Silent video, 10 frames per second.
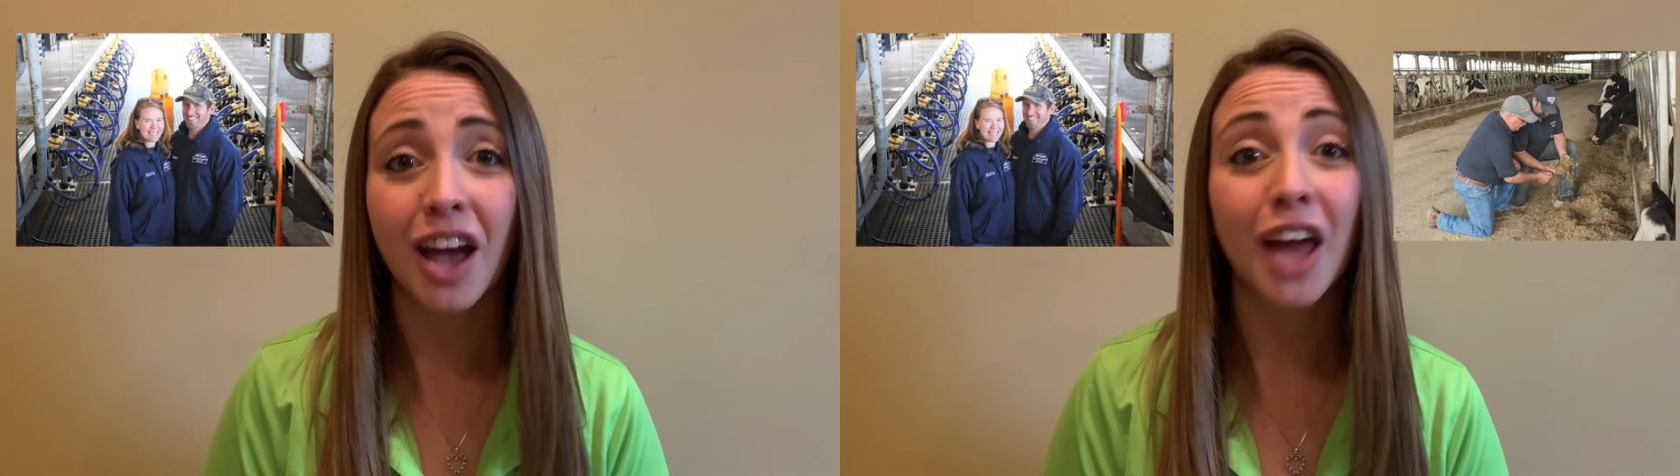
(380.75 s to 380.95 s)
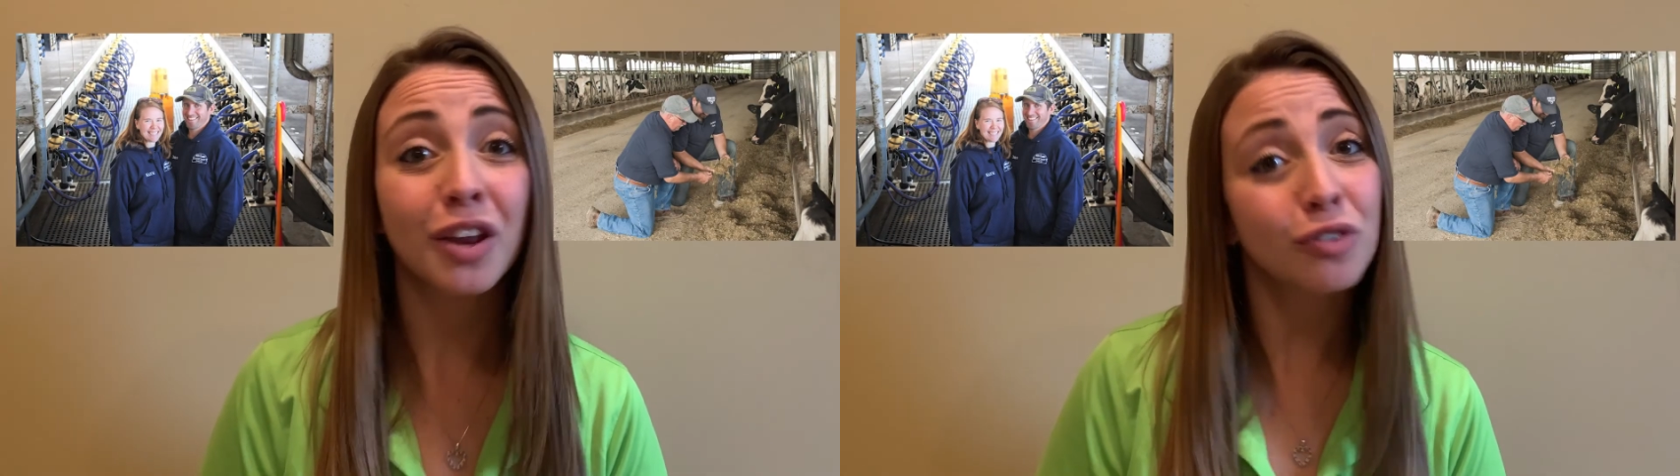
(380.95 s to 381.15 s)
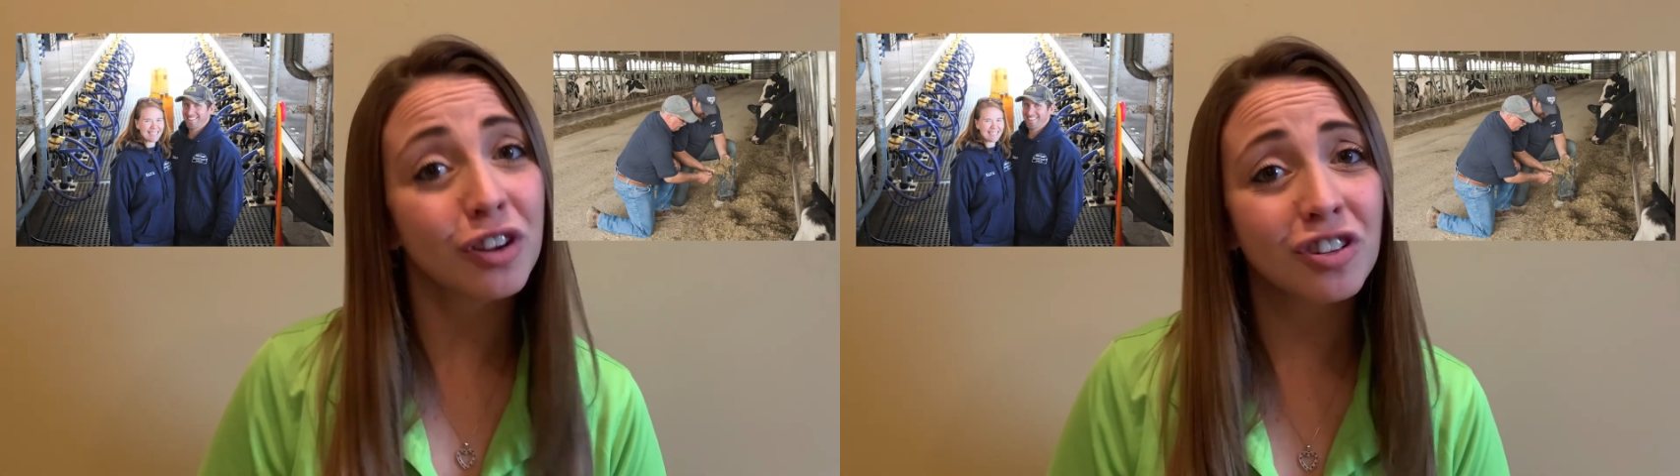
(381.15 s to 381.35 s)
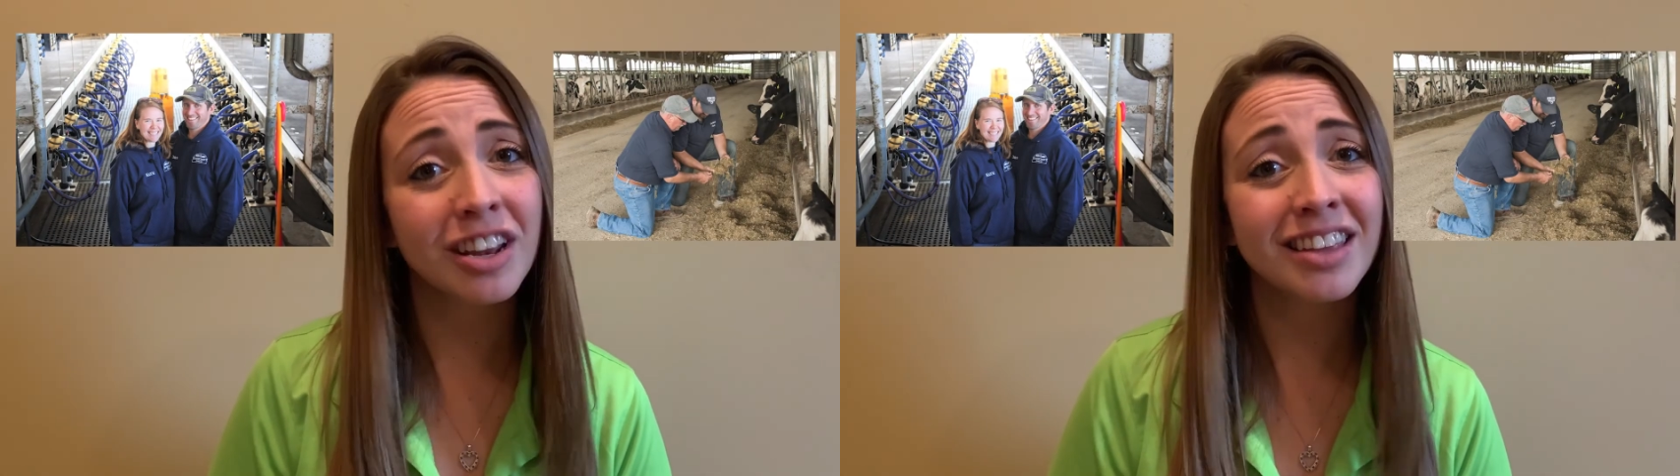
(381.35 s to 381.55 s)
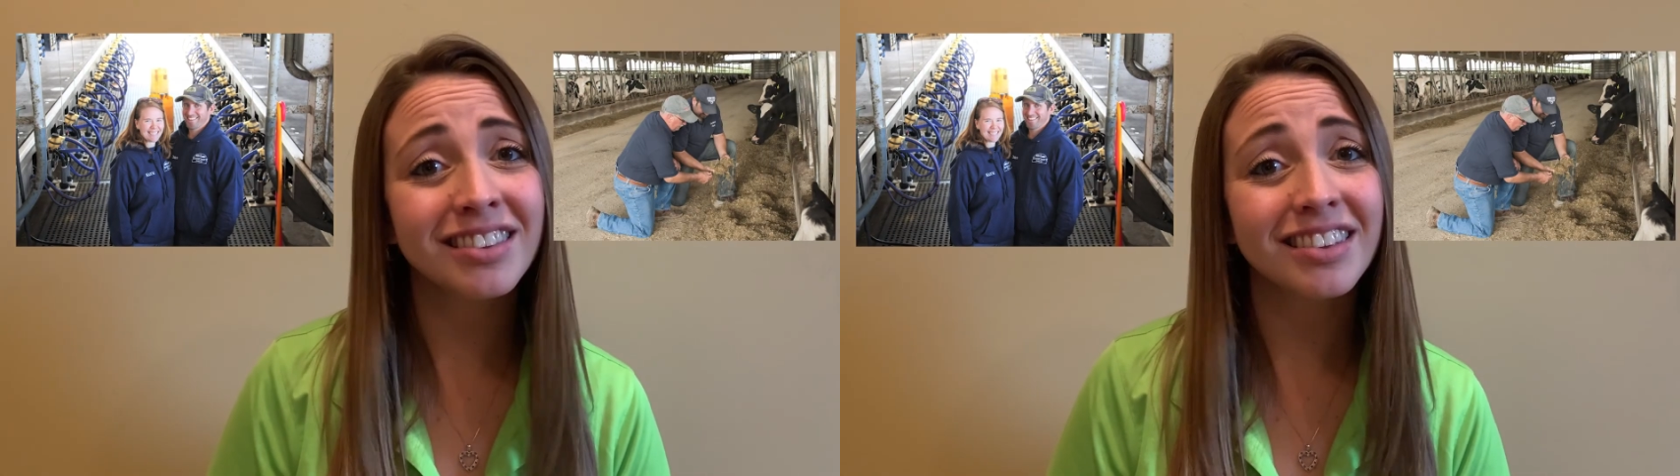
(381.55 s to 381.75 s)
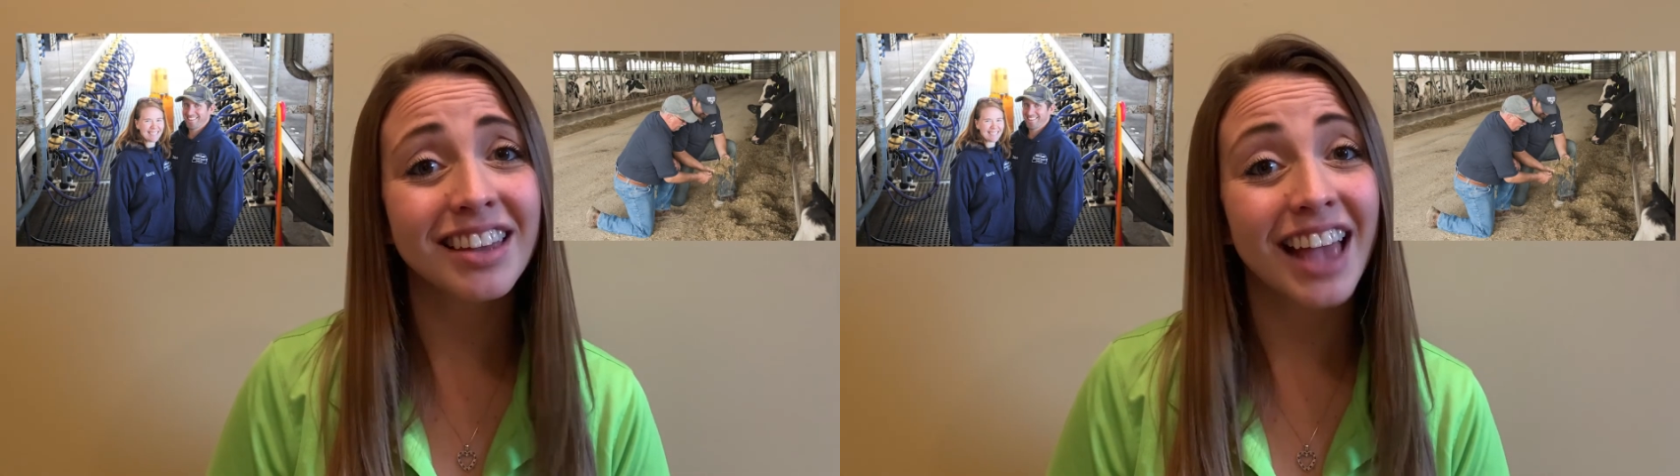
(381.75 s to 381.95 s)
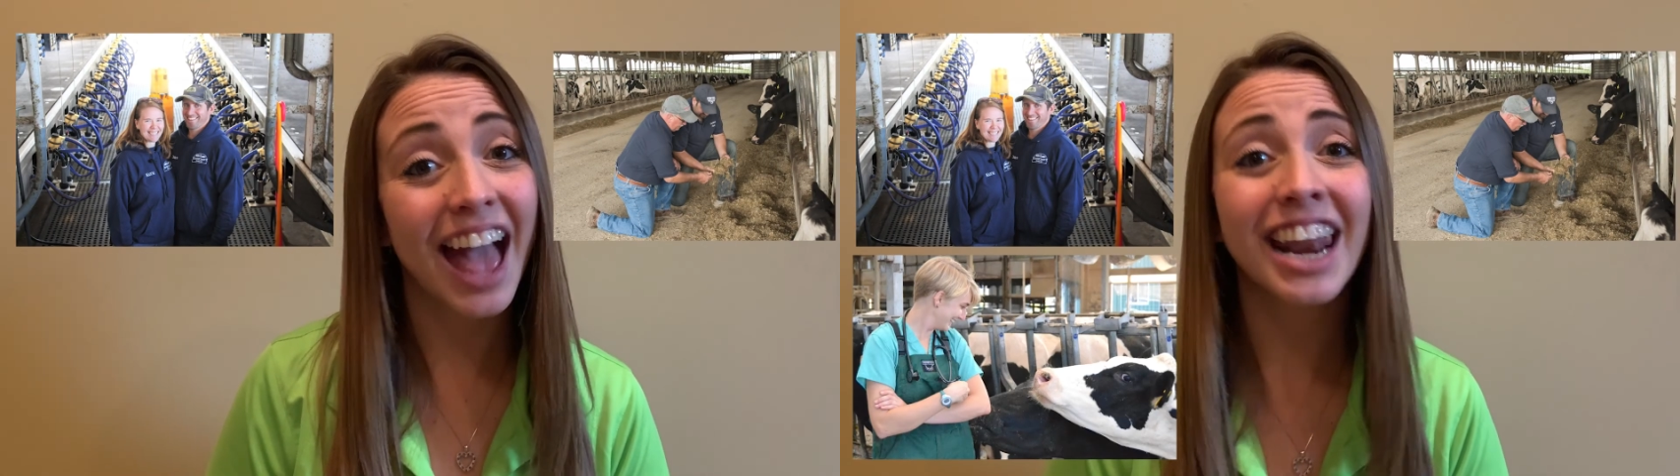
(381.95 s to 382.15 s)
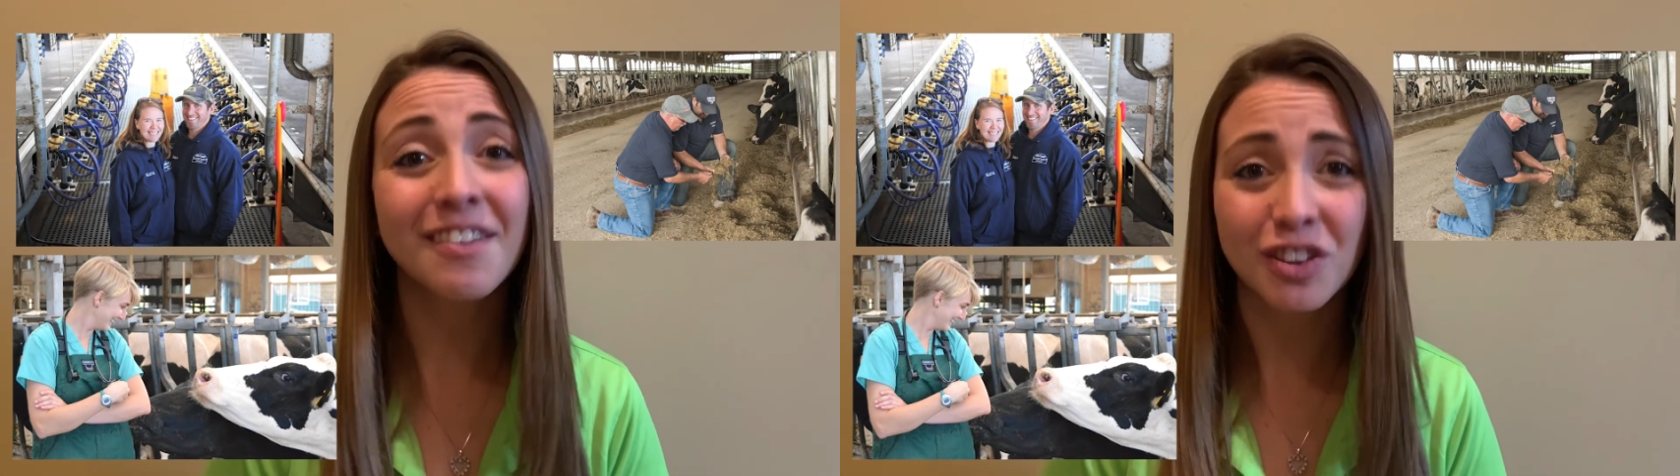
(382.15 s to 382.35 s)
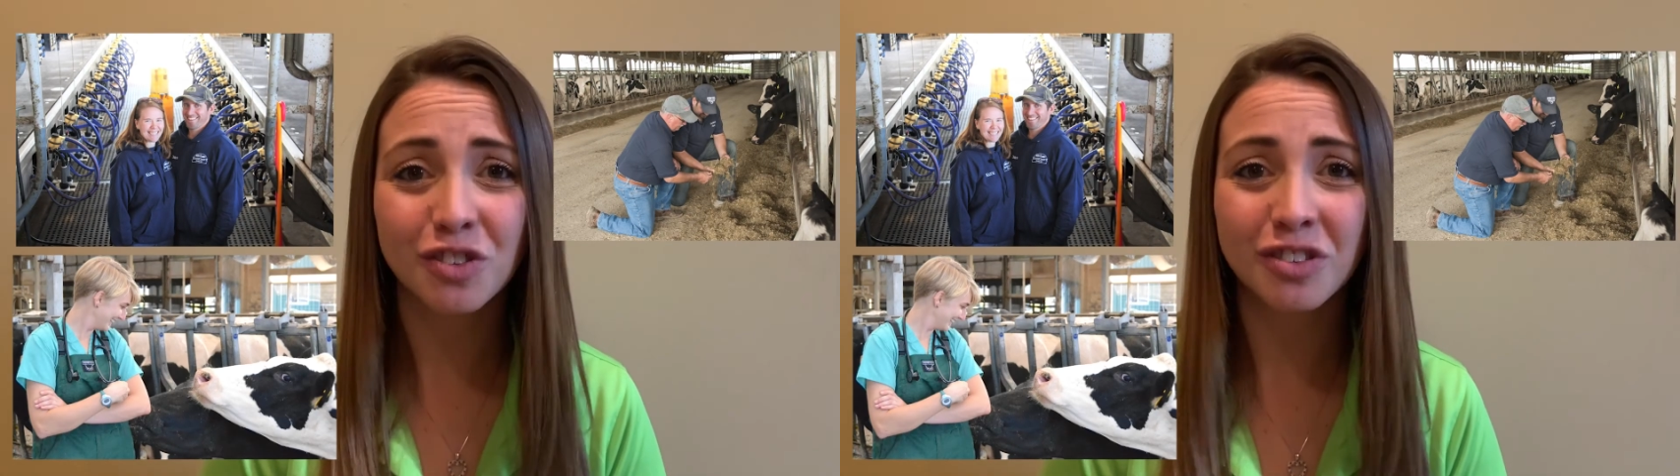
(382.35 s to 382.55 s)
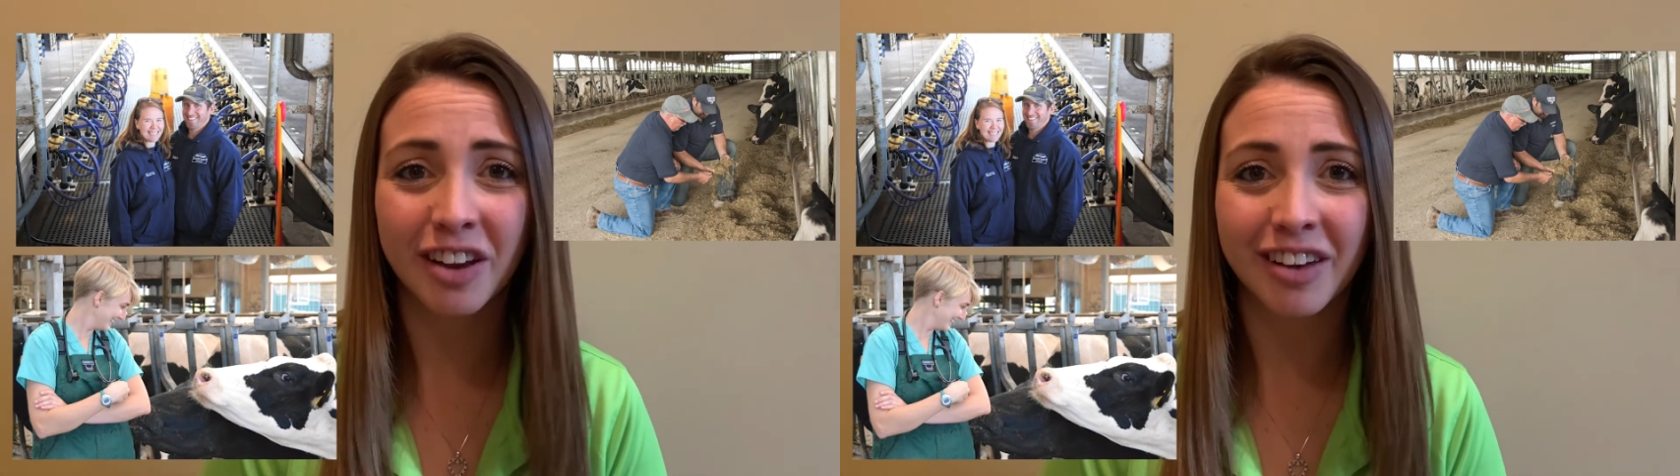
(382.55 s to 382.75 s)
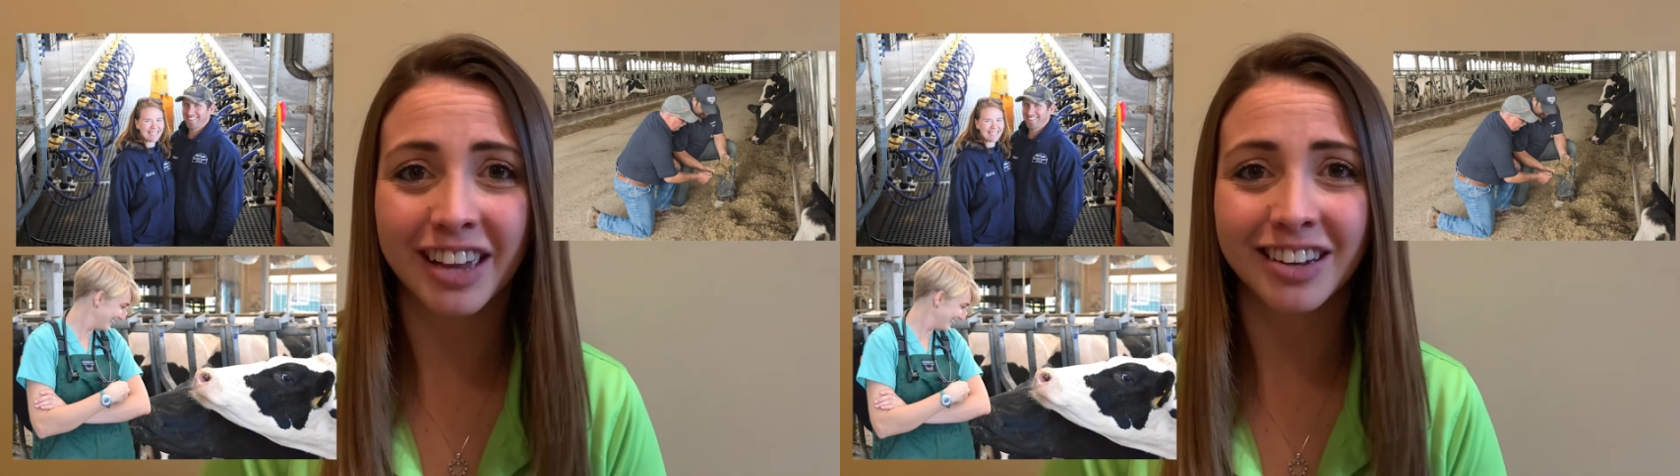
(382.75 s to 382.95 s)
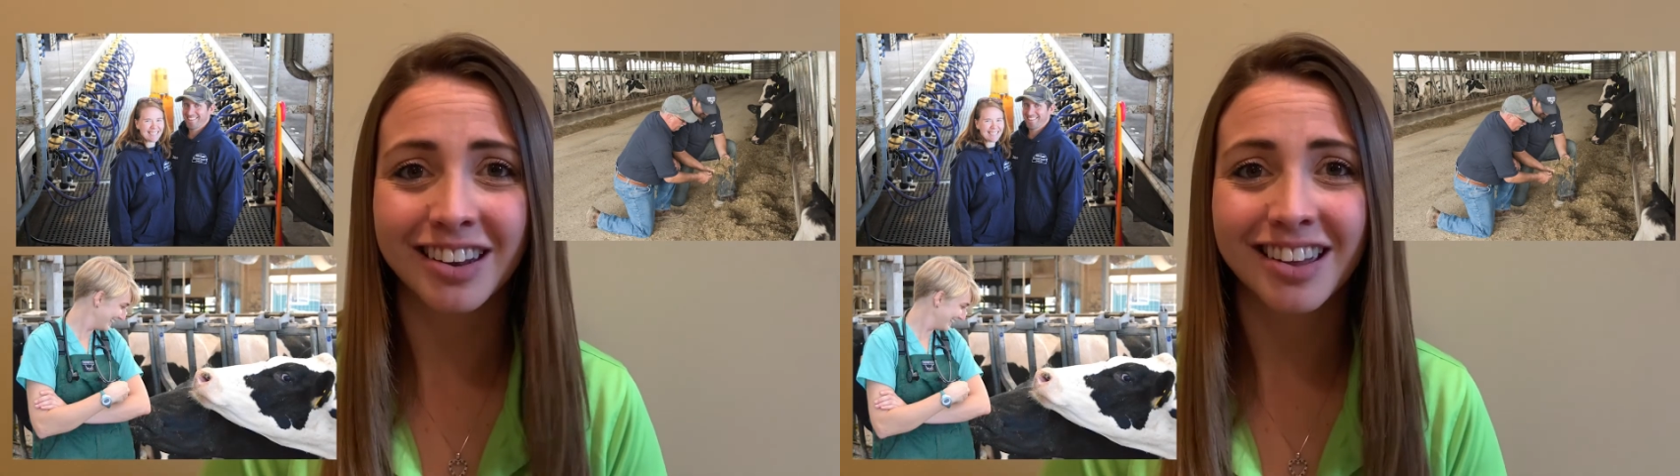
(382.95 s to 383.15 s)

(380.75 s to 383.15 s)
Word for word: a nutritionist, and a veterinarian,